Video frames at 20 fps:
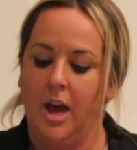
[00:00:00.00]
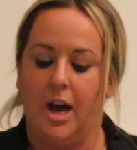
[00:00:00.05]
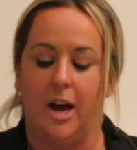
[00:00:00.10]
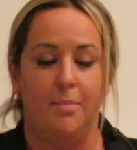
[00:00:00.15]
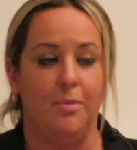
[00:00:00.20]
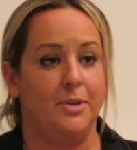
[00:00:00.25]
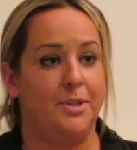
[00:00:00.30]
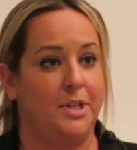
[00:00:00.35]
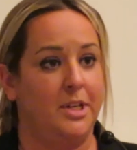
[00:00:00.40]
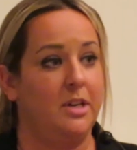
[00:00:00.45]

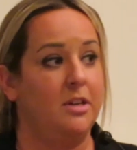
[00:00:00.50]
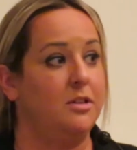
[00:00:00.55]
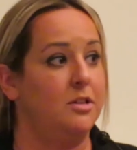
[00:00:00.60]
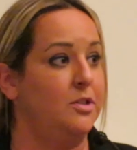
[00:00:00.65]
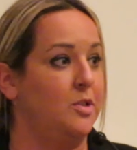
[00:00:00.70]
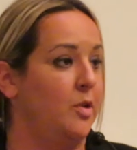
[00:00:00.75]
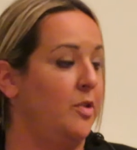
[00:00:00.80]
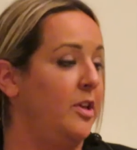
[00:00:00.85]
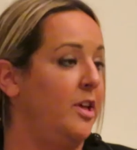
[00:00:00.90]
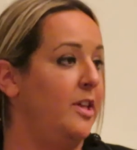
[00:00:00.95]
I proceeded
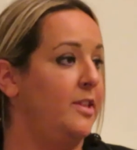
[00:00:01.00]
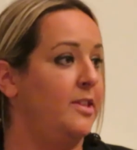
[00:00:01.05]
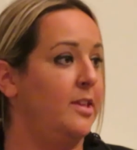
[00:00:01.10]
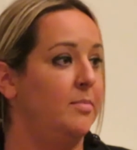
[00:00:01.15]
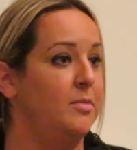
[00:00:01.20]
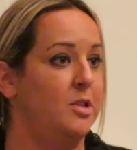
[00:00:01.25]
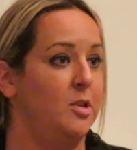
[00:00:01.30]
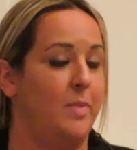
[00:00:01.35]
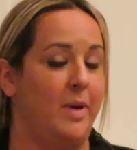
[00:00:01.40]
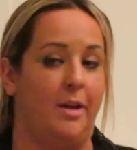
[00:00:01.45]
to donate
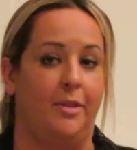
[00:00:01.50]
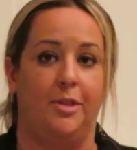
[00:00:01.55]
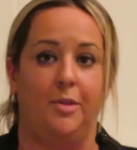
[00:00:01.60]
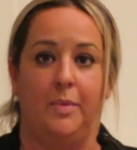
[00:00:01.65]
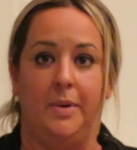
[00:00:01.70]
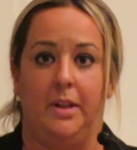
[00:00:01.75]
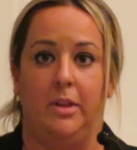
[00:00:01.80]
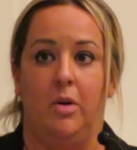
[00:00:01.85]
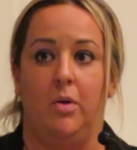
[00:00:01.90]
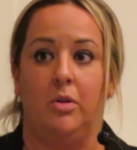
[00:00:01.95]
them to about
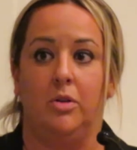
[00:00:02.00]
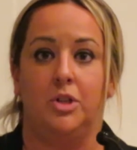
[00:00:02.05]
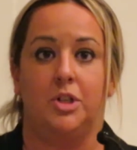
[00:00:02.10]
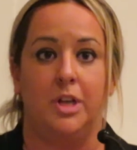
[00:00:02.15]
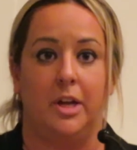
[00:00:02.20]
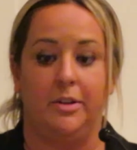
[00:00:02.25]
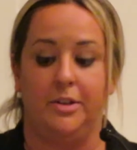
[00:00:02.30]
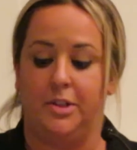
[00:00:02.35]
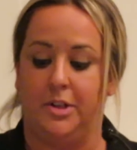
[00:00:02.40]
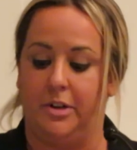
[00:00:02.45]
3 local
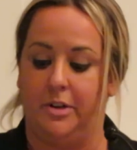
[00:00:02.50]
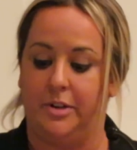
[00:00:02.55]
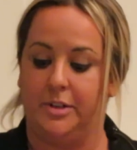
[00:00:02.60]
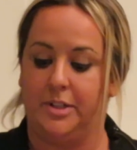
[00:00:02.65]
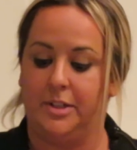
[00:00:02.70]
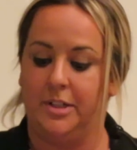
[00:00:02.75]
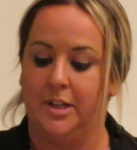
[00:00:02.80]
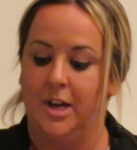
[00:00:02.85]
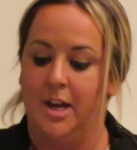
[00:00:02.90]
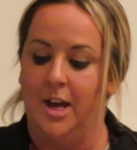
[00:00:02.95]

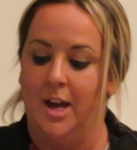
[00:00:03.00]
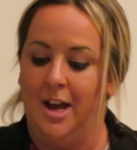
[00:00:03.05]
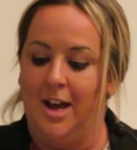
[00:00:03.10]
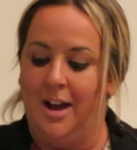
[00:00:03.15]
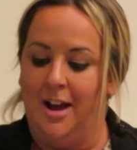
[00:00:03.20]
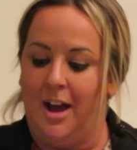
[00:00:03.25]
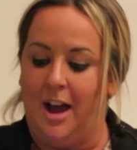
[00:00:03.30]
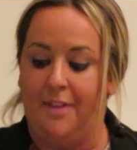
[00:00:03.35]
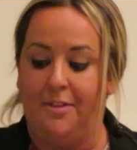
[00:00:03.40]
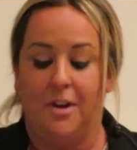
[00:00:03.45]
shelters.
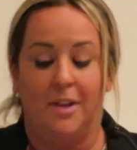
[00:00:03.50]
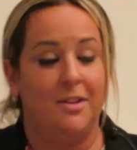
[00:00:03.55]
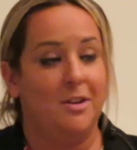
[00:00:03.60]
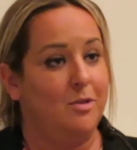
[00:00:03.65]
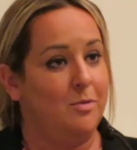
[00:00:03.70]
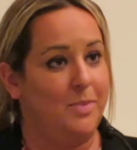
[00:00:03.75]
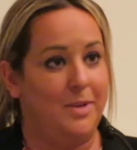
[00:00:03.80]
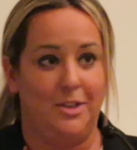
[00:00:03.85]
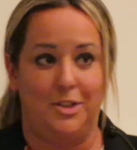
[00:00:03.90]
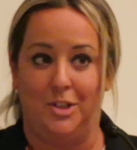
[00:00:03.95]
I thought
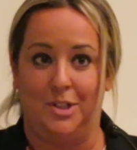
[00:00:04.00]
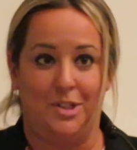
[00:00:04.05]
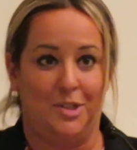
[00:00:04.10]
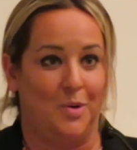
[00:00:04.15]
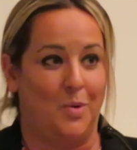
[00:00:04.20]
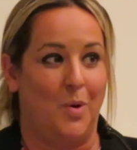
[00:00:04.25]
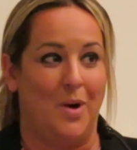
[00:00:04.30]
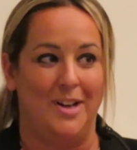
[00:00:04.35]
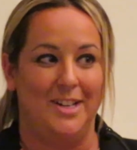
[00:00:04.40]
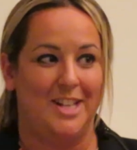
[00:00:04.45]
it would be just
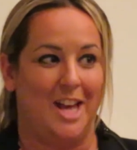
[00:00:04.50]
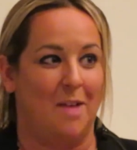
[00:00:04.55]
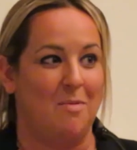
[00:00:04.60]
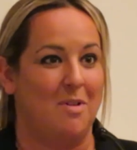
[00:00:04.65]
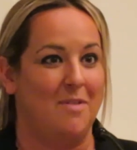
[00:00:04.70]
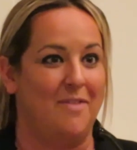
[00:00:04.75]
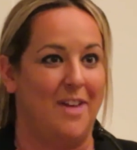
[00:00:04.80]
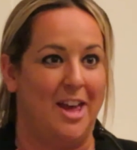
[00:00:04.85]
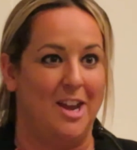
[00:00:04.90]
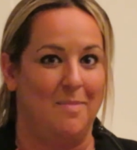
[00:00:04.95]
a one-time
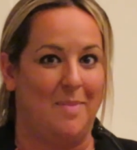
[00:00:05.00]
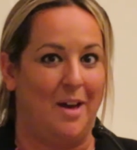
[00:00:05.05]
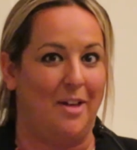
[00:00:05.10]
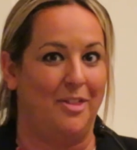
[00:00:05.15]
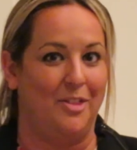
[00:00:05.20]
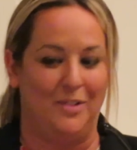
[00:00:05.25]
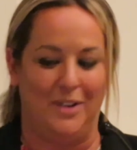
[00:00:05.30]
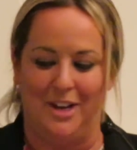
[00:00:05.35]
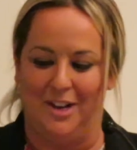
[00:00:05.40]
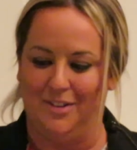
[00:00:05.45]
event
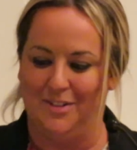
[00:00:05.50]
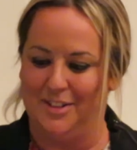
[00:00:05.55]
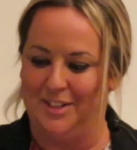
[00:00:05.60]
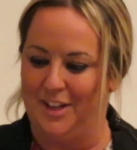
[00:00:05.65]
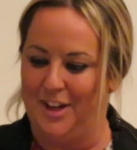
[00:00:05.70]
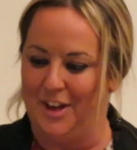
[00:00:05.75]
about 3 years